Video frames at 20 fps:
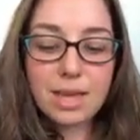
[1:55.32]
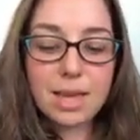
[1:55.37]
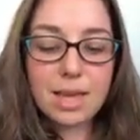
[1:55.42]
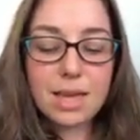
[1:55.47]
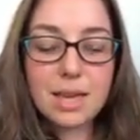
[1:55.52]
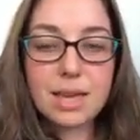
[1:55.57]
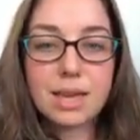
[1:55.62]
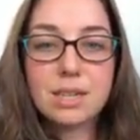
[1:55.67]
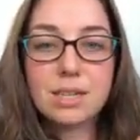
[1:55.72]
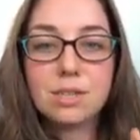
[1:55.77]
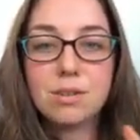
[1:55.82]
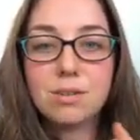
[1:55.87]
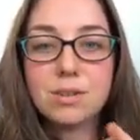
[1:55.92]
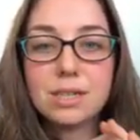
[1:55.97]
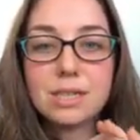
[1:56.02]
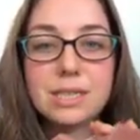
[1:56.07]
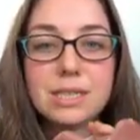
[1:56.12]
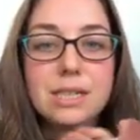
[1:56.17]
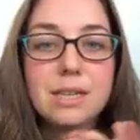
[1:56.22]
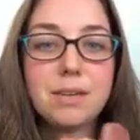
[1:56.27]
And you
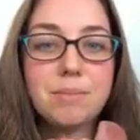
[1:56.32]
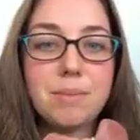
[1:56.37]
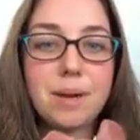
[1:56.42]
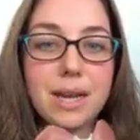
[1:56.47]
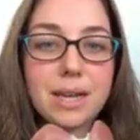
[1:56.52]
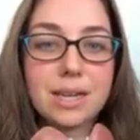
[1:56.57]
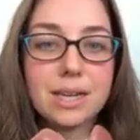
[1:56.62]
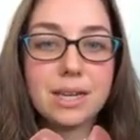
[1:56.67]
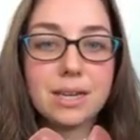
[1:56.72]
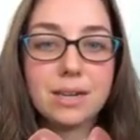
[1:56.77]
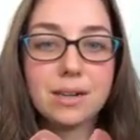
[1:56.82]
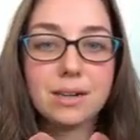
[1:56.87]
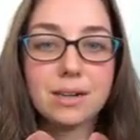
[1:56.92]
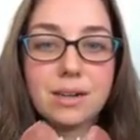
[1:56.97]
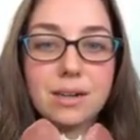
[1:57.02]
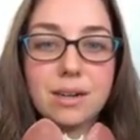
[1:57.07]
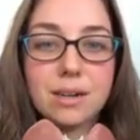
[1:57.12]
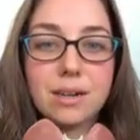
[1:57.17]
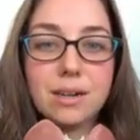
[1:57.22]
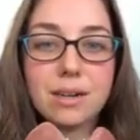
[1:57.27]
can see back
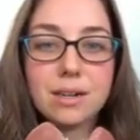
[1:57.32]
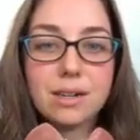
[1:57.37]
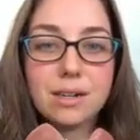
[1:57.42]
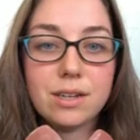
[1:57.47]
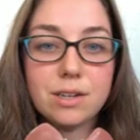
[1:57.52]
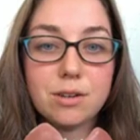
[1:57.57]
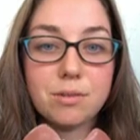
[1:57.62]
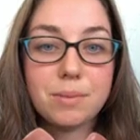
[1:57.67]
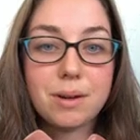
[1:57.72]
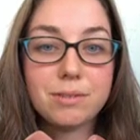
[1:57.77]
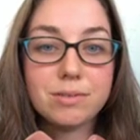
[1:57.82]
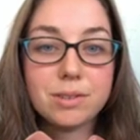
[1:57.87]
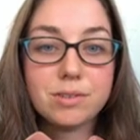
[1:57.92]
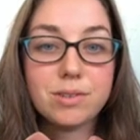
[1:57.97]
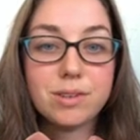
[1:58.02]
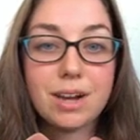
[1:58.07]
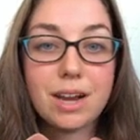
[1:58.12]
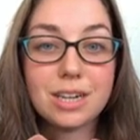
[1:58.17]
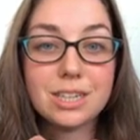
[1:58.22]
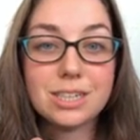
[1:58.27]
here, your pelvic
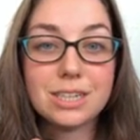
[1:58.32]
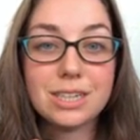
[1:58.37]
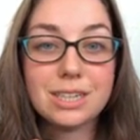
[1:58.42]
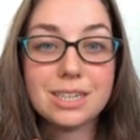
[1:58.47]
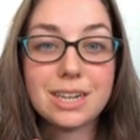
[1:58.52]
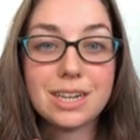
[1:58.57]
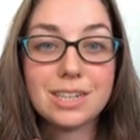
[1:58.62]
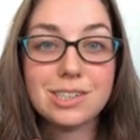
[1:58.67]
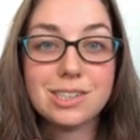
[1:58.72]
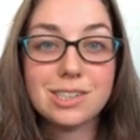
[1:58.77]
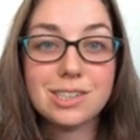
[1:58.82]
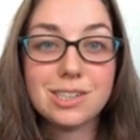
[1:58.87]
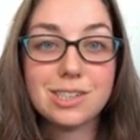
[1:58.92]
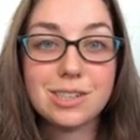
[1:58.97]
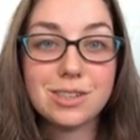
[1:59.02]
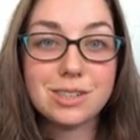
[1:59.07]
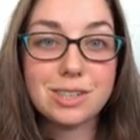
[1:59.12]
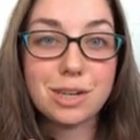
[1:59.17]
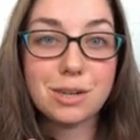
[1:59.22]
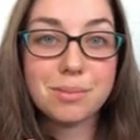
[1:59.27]
floor actually attaches to
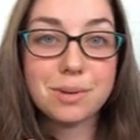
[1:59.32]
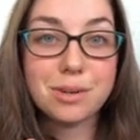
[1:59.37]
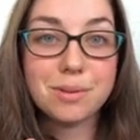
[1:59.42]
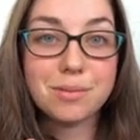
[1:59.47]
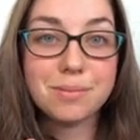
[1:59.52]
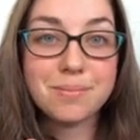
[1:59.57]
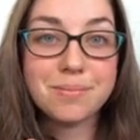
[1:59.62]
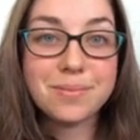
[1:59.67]
your tailbone.